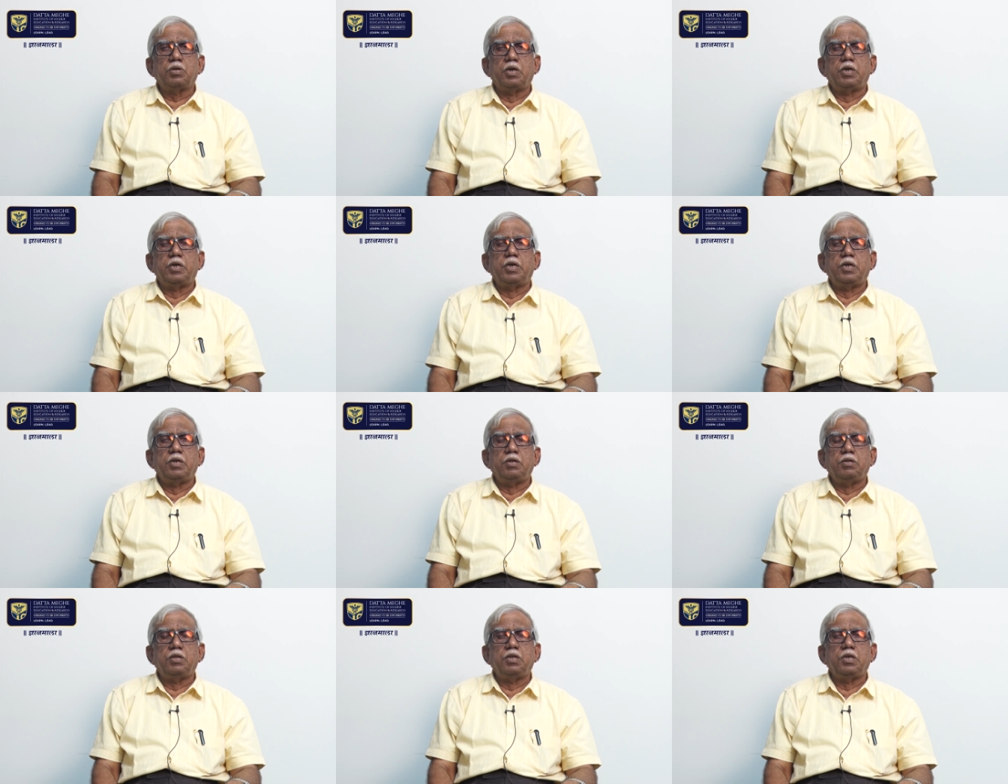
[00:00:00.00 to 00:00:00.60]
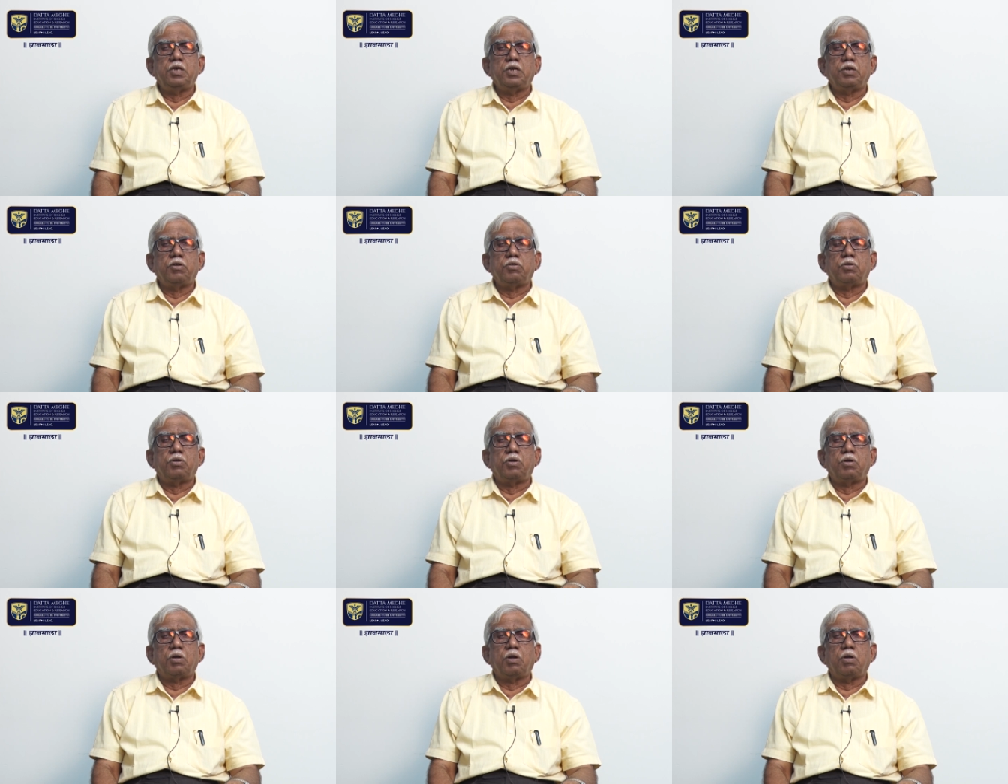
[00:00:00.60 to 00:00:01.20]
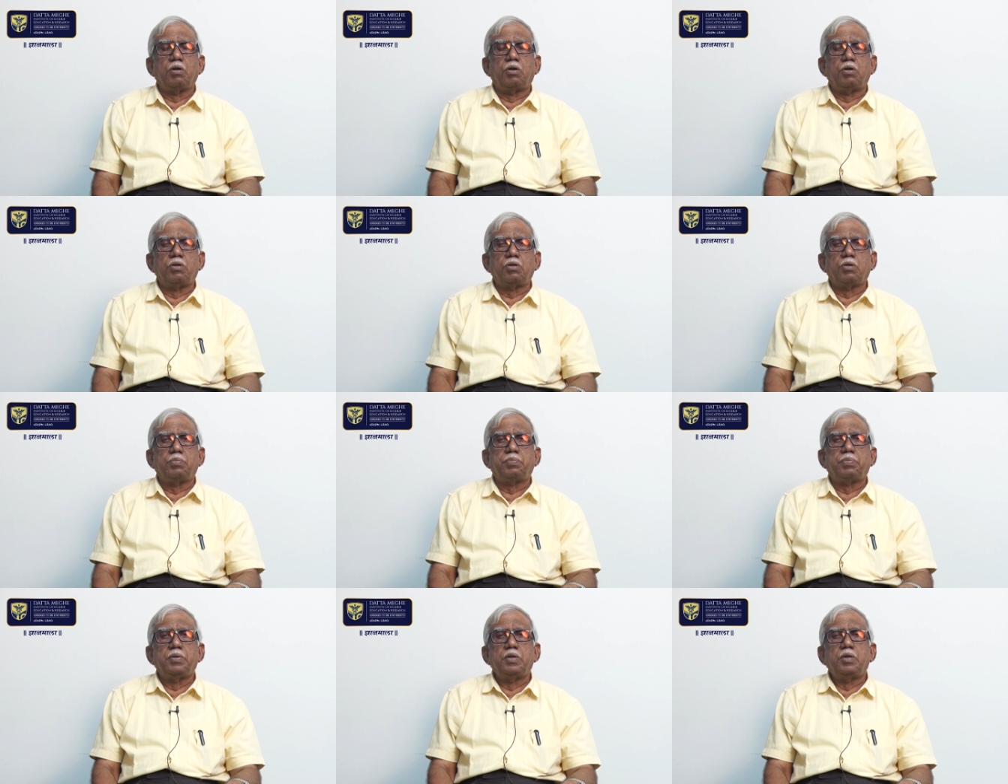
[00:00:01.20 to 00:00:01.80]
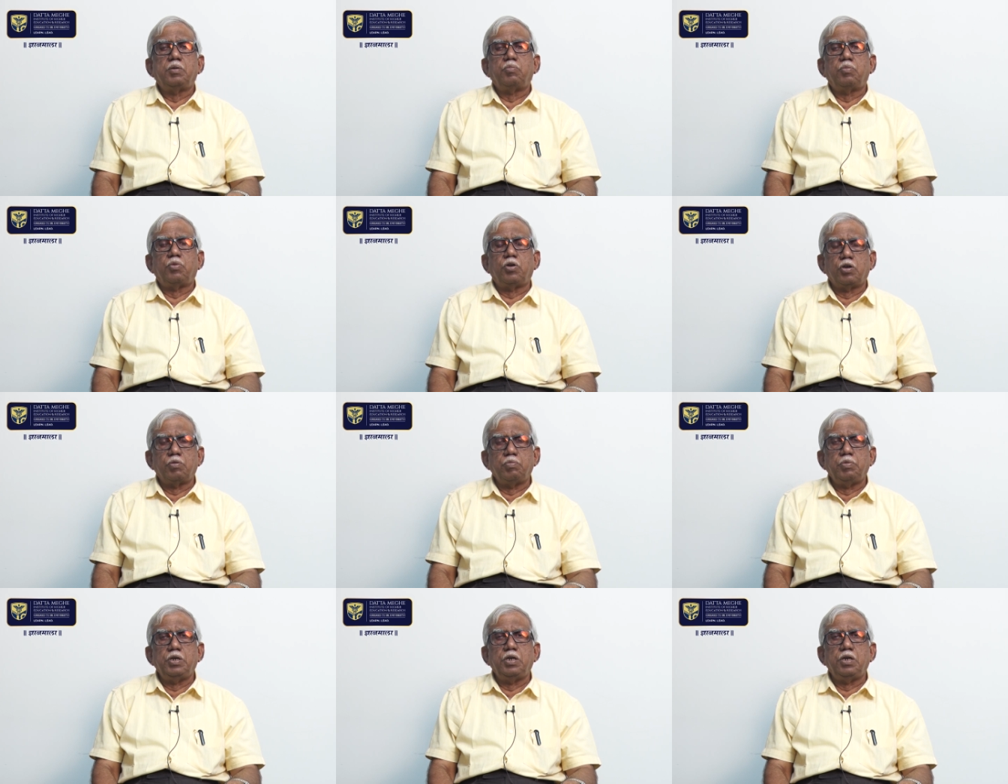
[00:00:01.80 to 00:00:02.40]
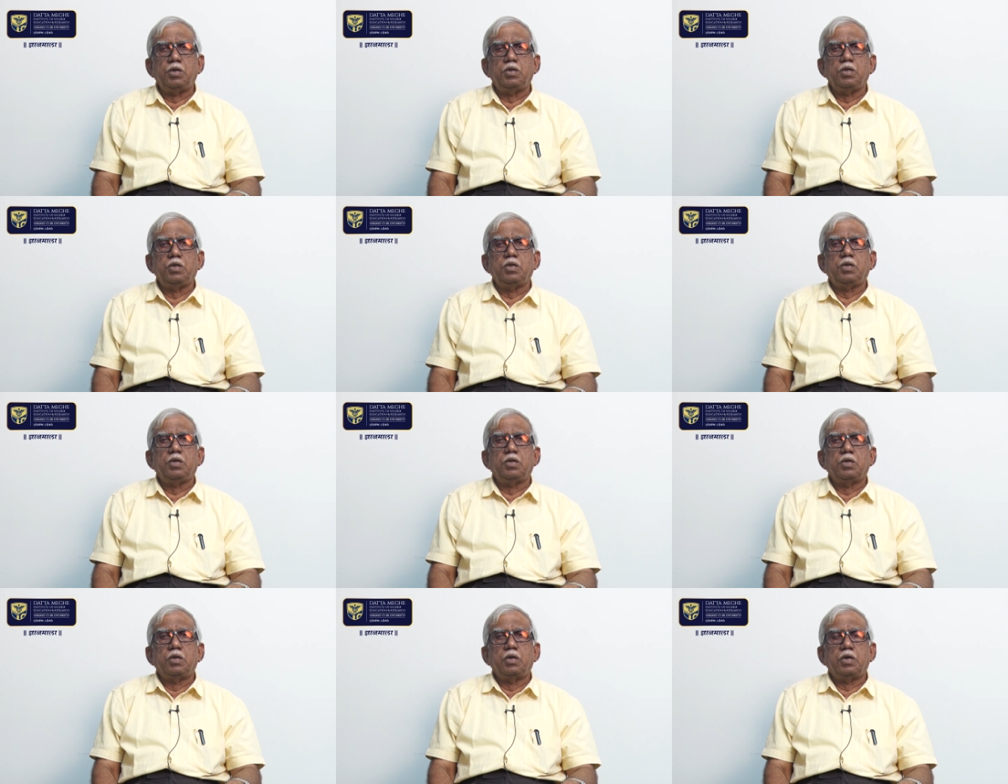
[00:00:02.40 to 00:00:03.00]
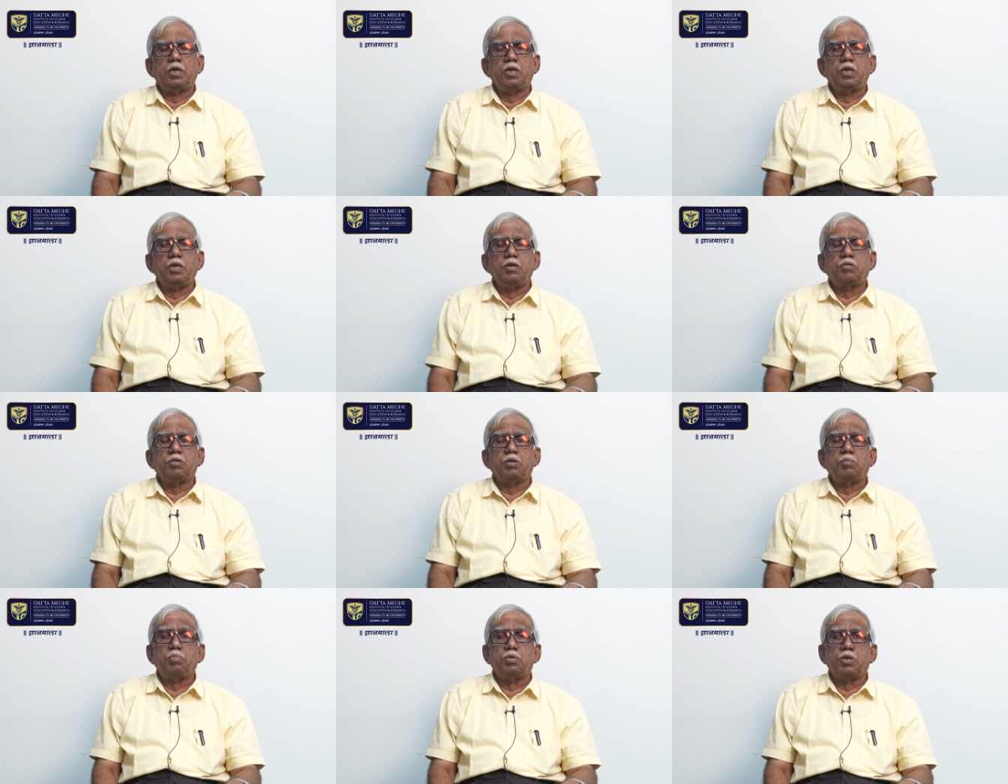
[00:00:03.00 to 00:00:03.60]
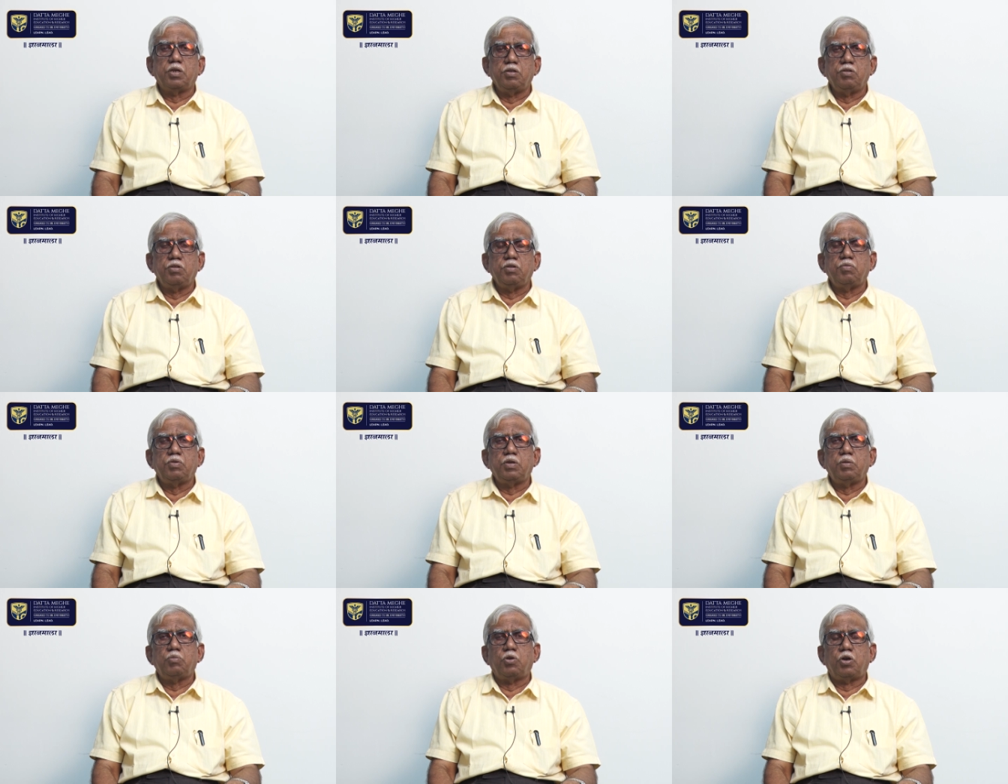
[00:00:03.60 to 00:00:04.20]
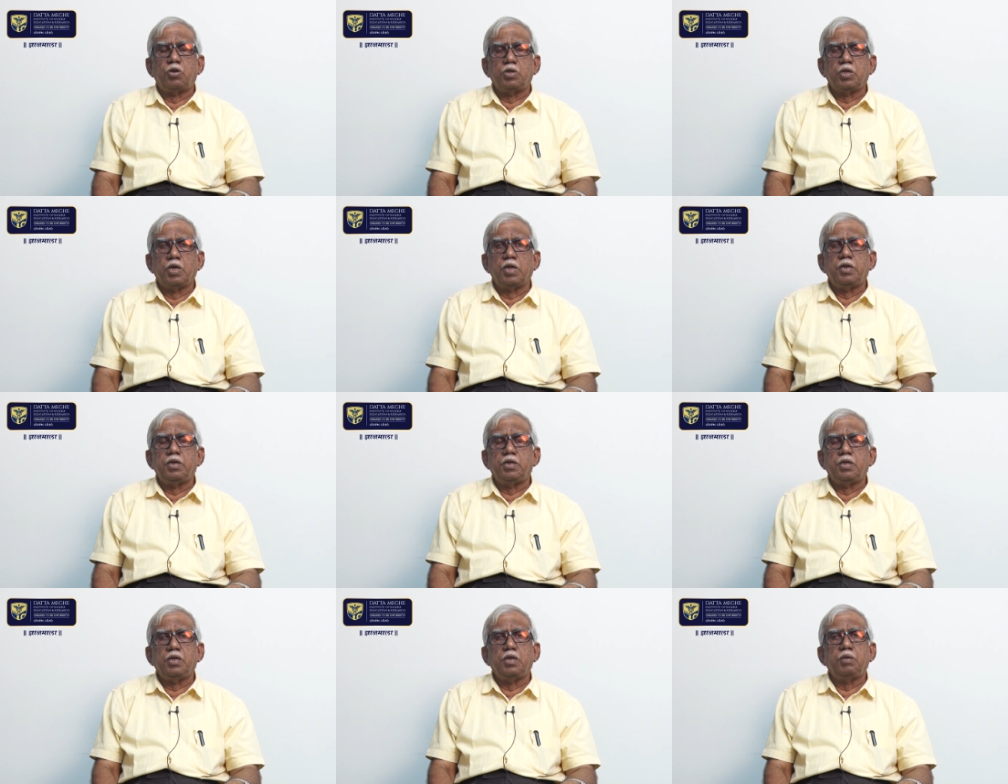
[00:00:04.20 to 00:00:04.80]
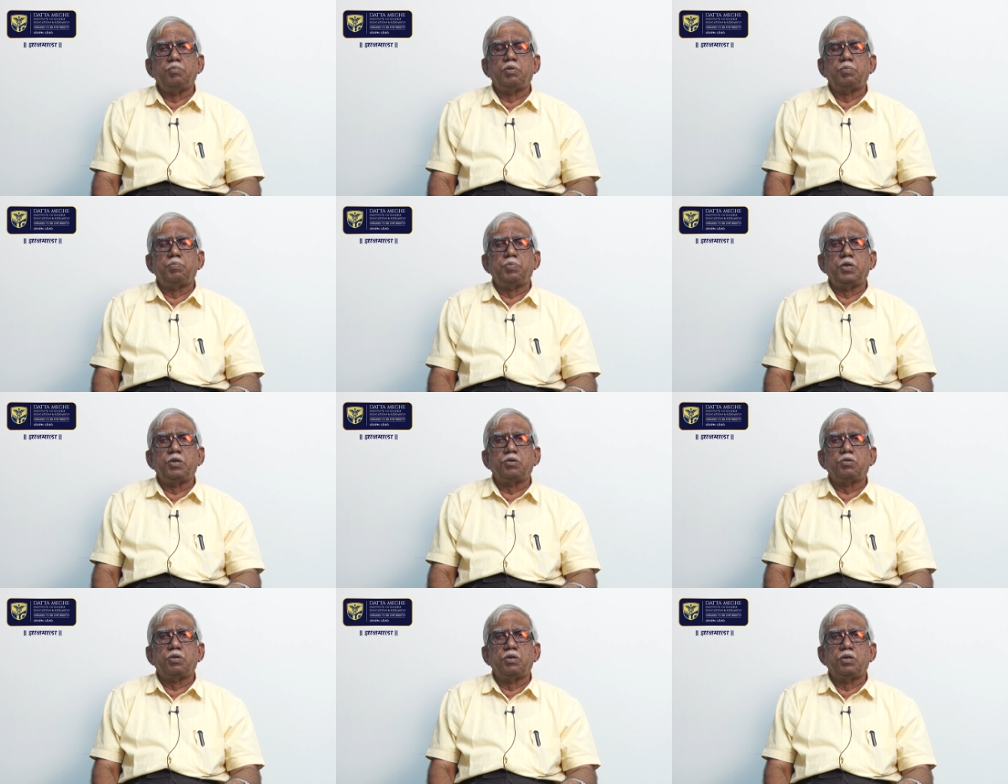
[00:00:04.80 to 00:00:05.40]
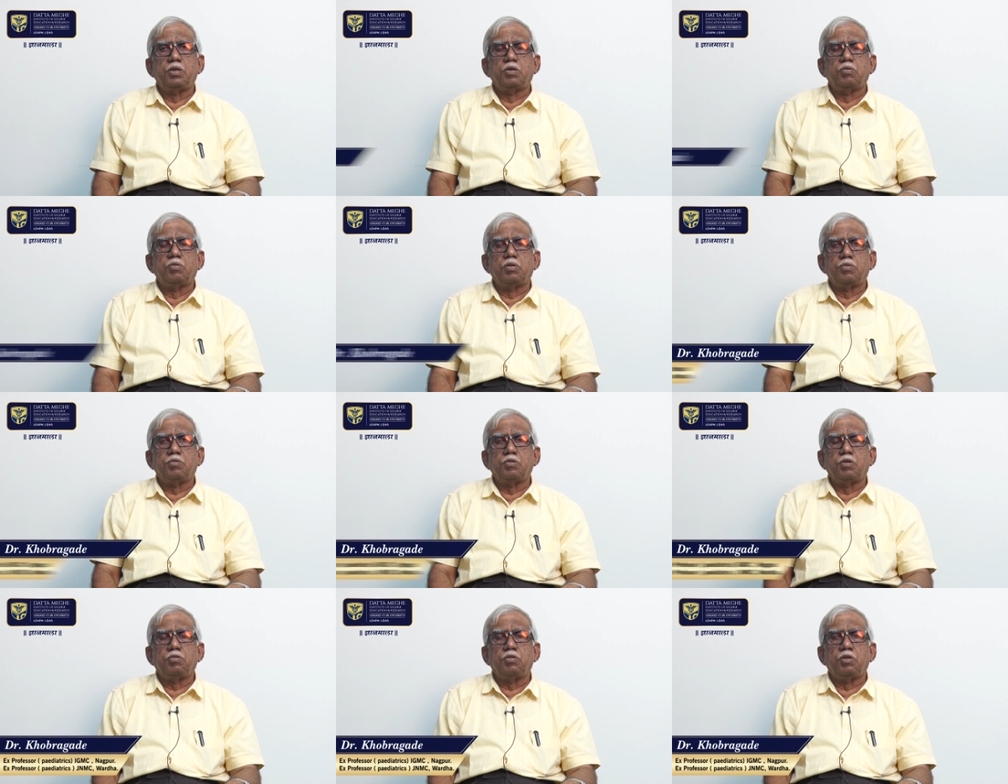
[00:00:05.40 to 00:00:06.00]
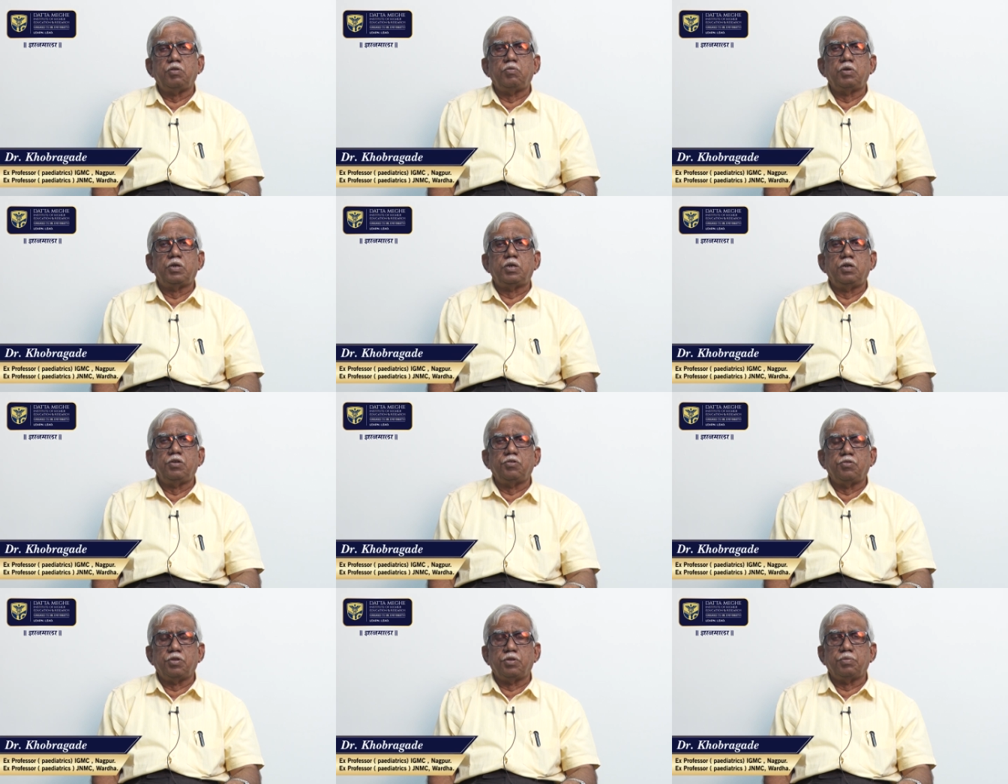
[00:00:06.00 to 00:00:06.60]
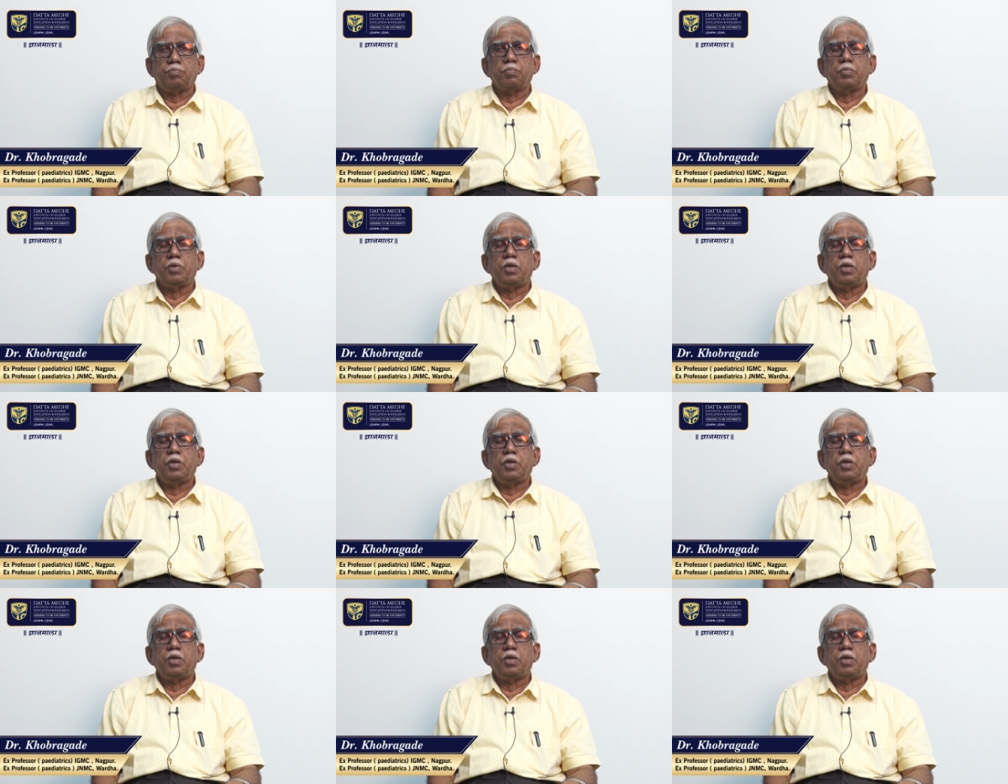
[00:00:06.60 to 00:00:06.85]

and they have got lot of morbidity and sometimes even mortality if the patient develops a severe disease.